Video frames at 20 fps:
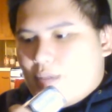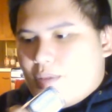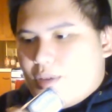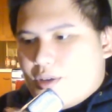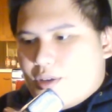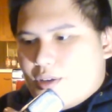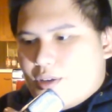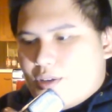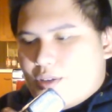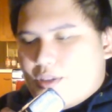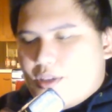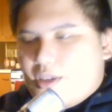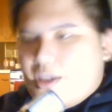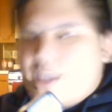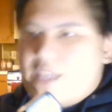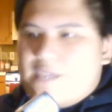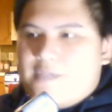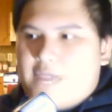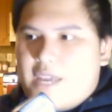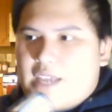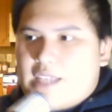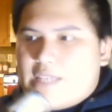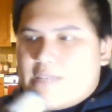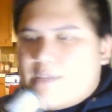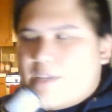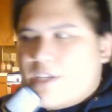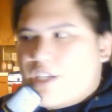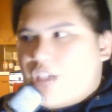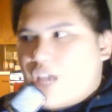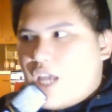now because his
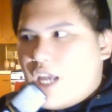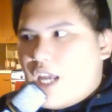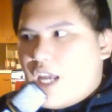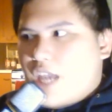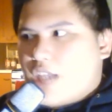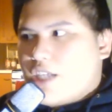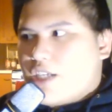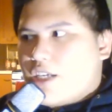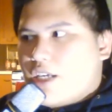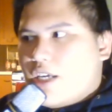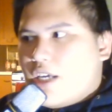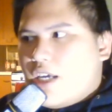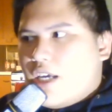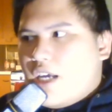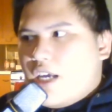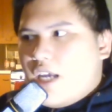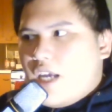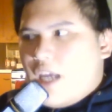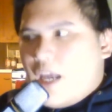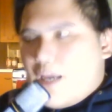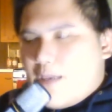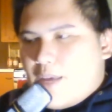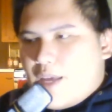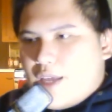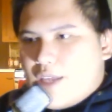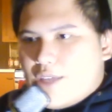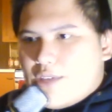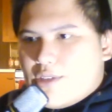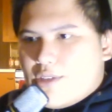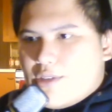face has been changed. He
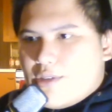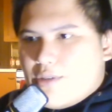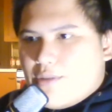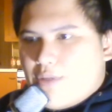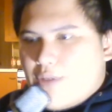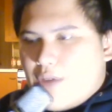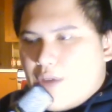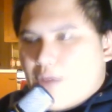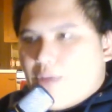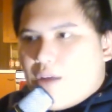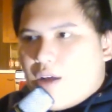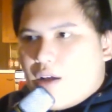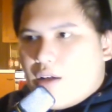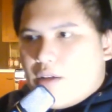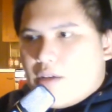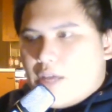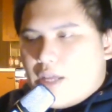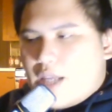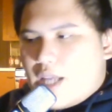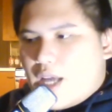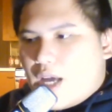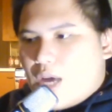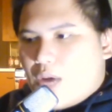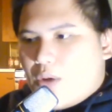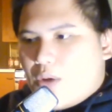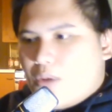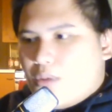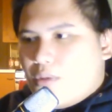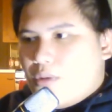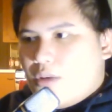made it to the Fey realm and
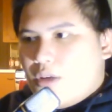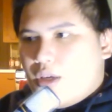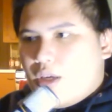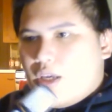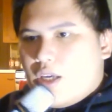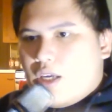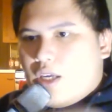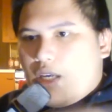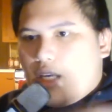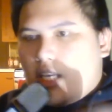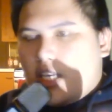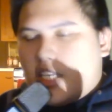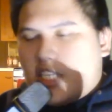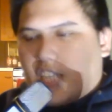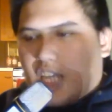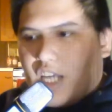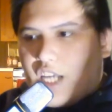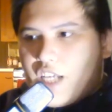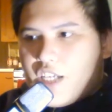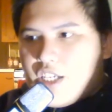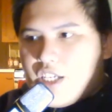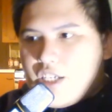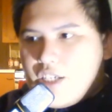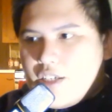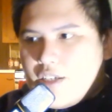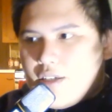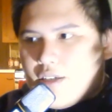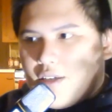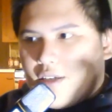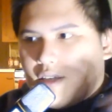now he
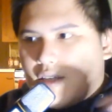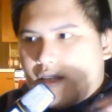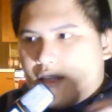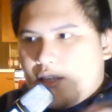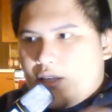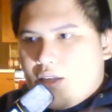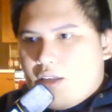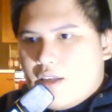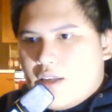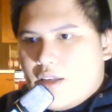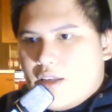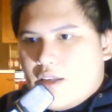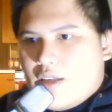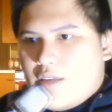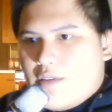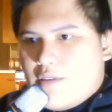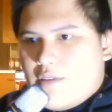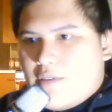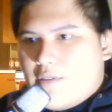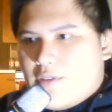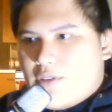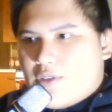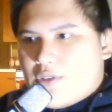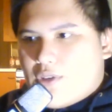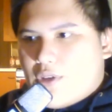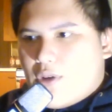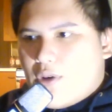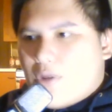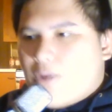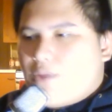changed. He
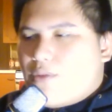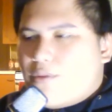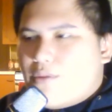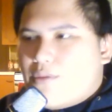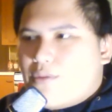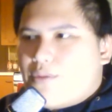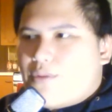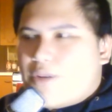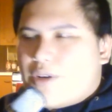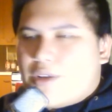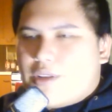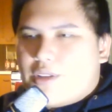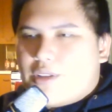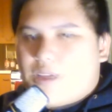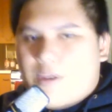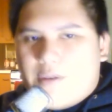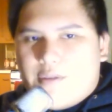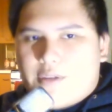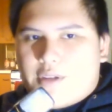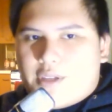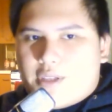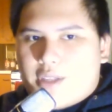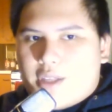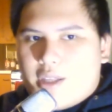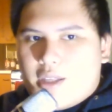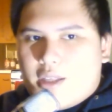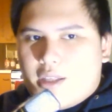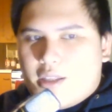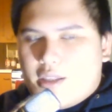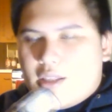feels so very
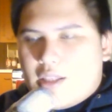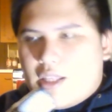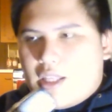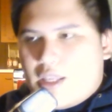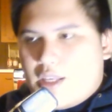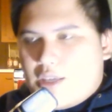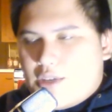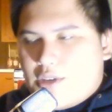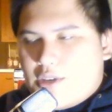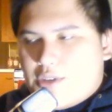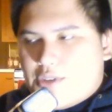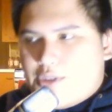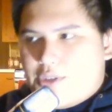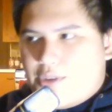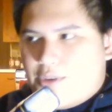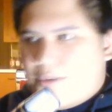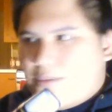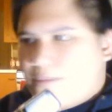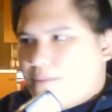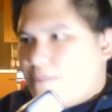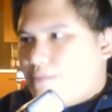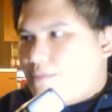different than he used to.